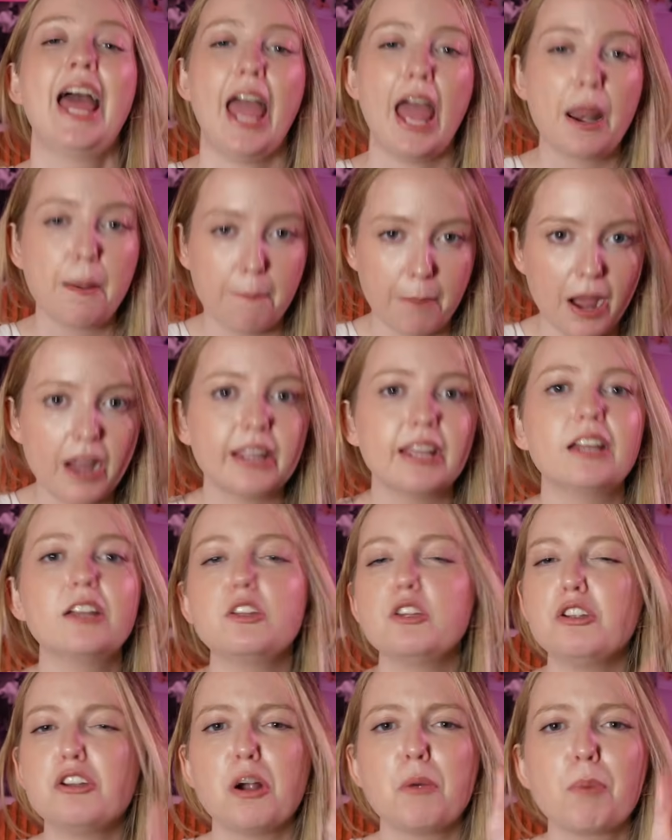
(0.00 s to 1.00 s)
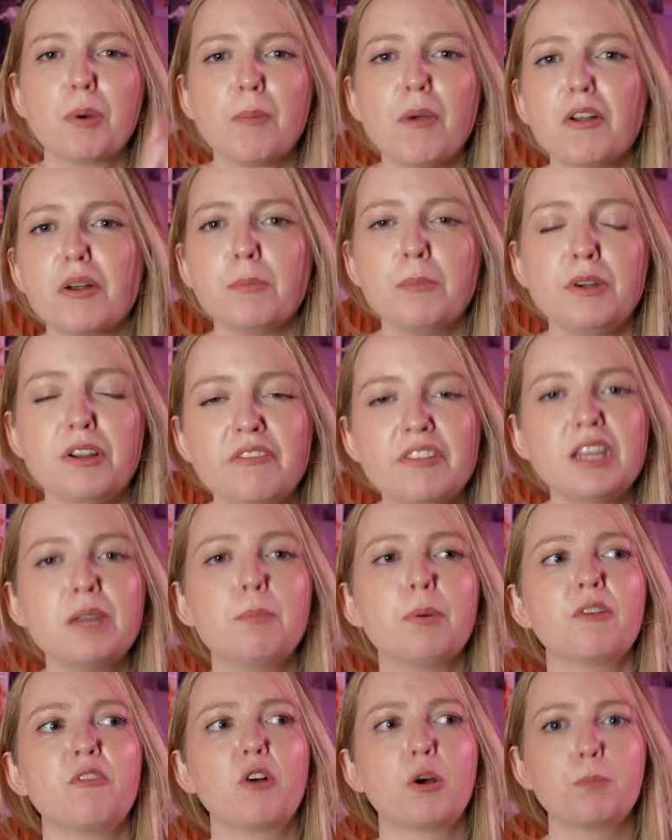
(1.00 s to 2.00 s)
and buy it. You don't promote a movie
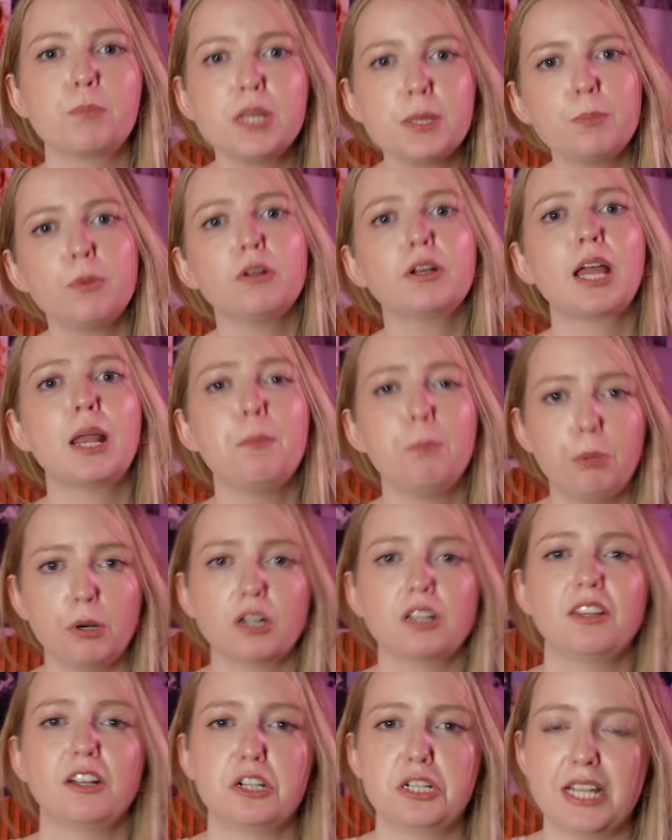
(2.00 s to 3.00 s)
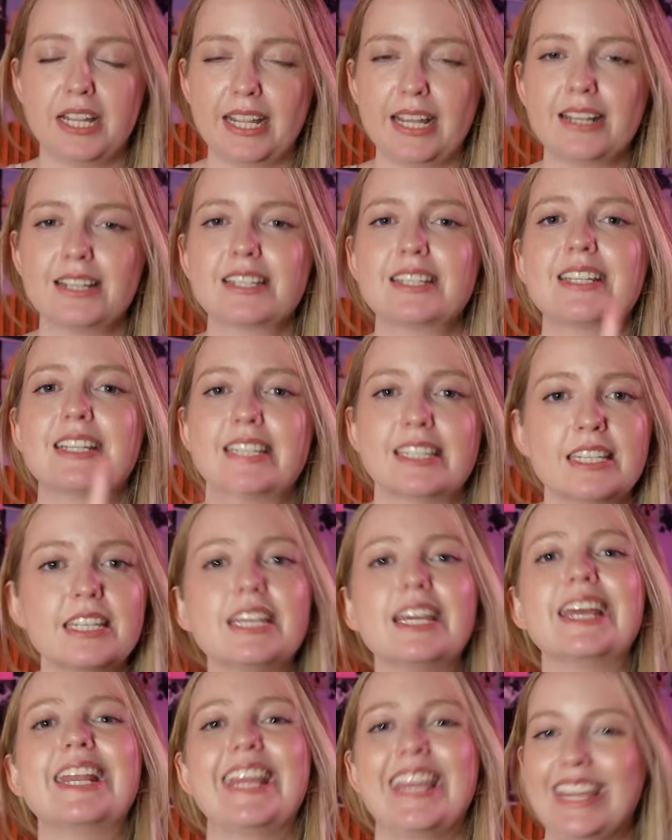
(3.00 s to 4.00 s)
before people can book their tickets to
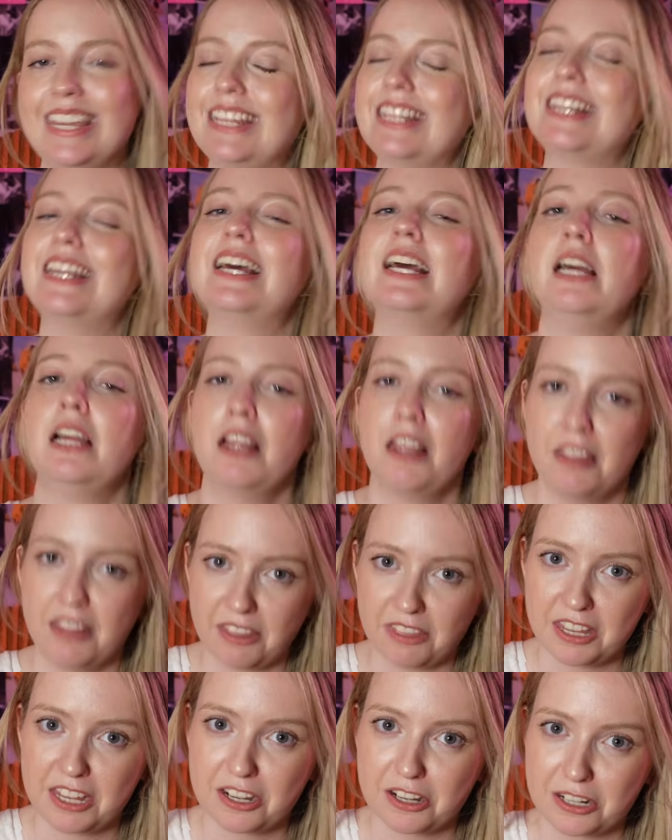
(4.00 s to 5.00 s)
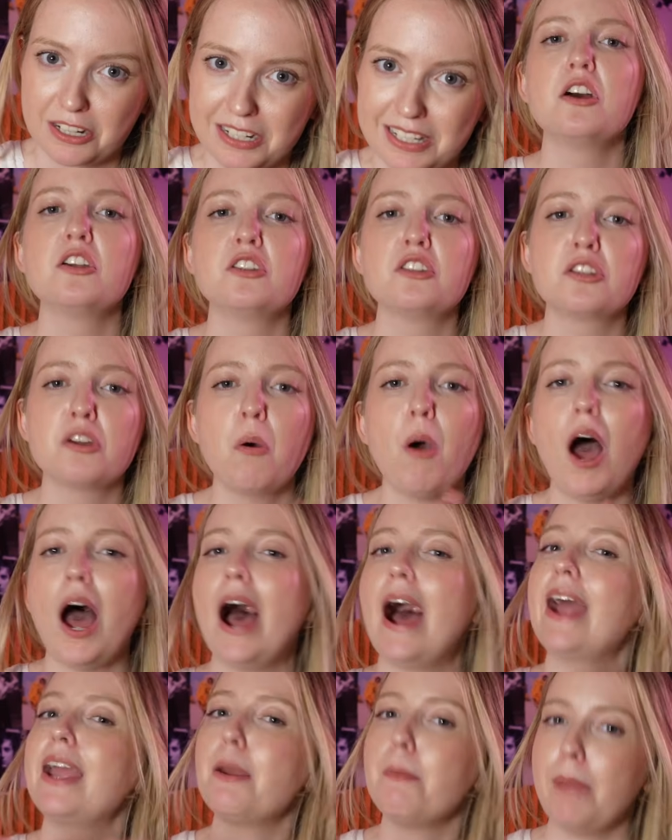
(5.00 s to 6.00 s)
see it in the theaters. So
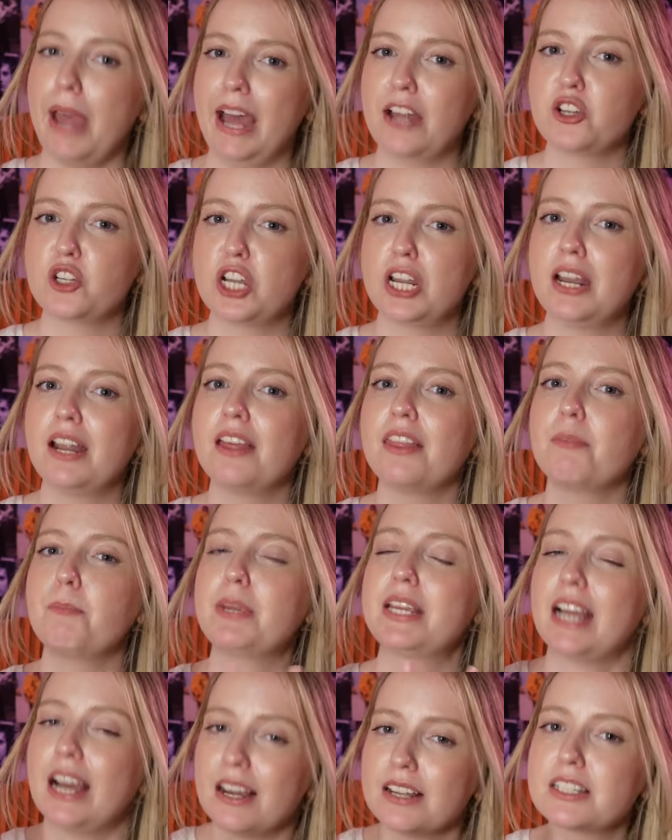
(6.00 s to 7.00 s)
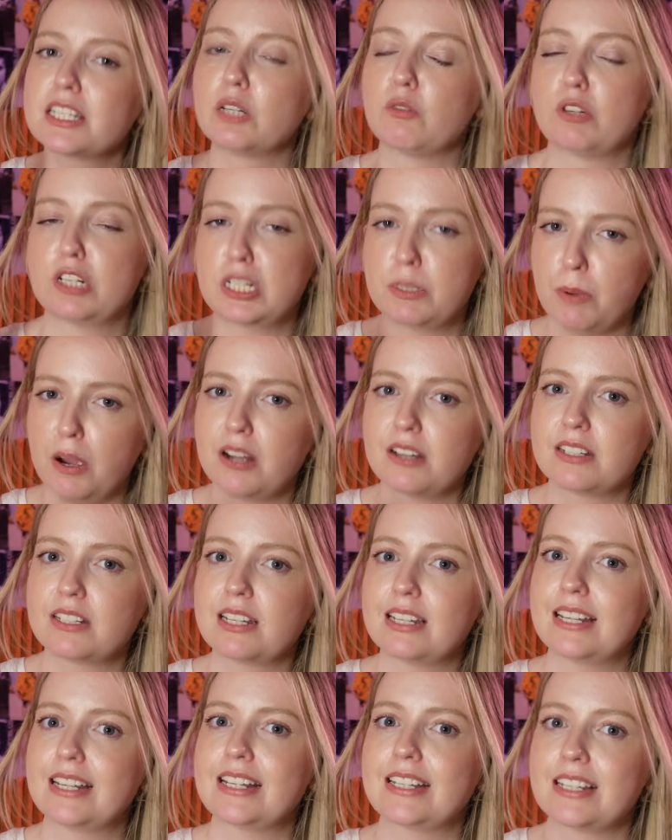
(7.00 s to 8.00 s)
I imagine because the response
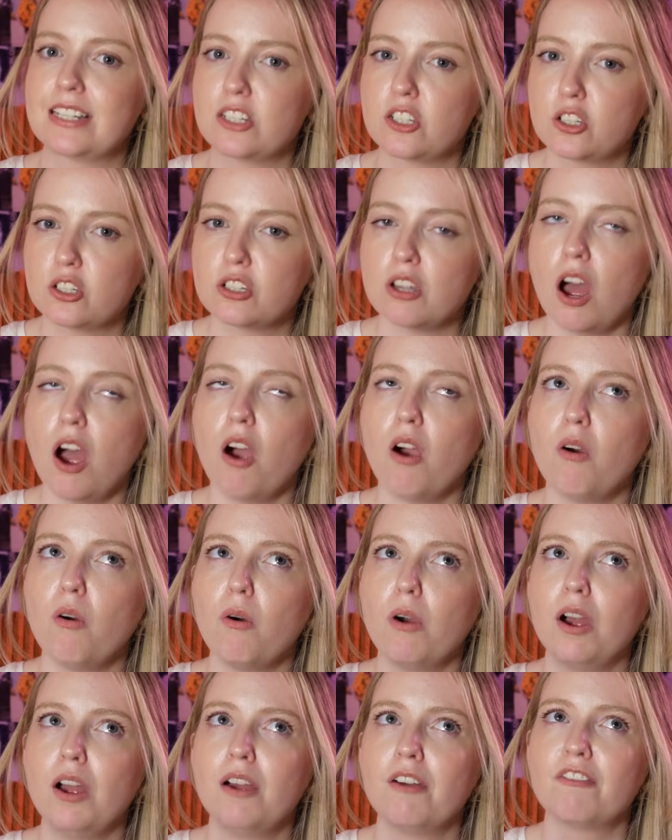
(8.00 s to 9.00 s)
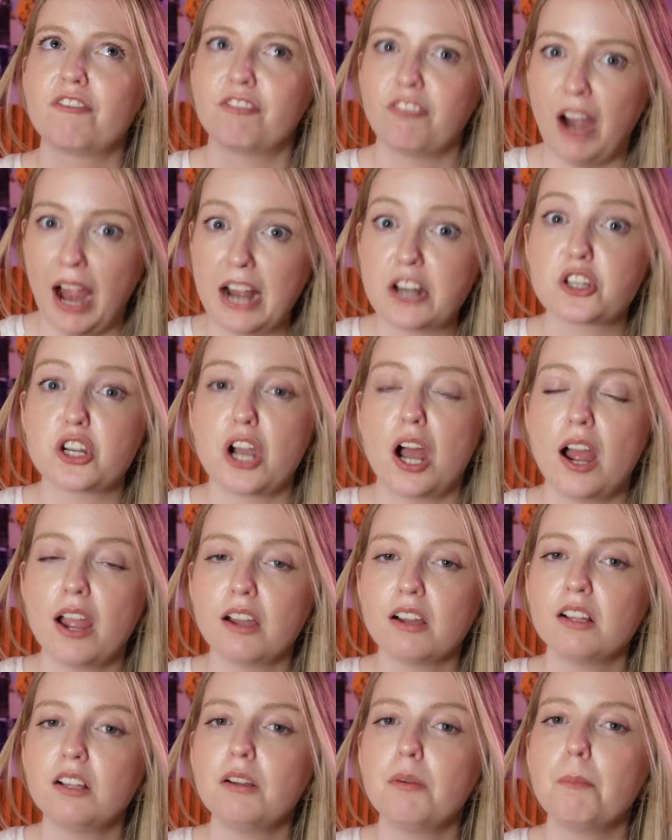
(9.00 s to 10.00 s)
to this is so
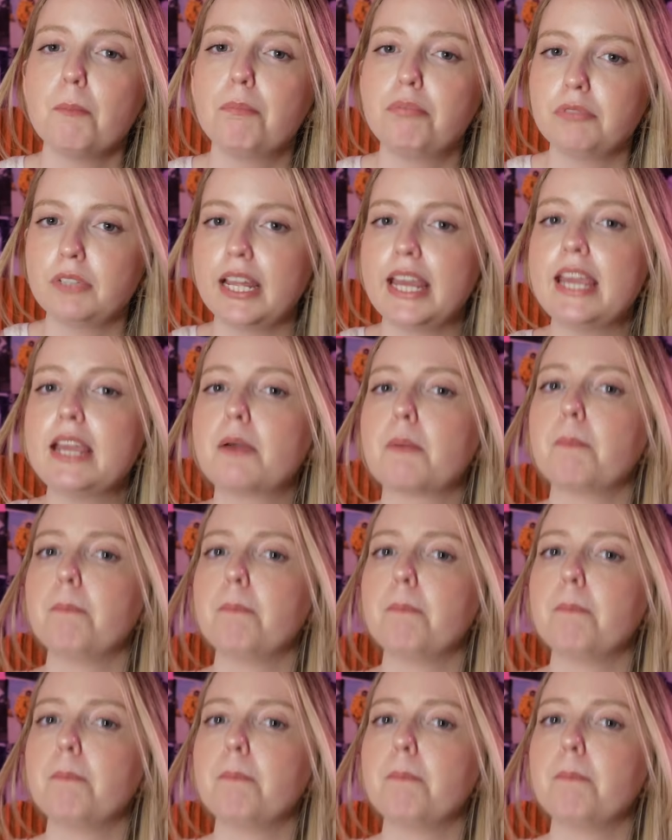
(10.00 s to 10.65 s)
fragile, Blake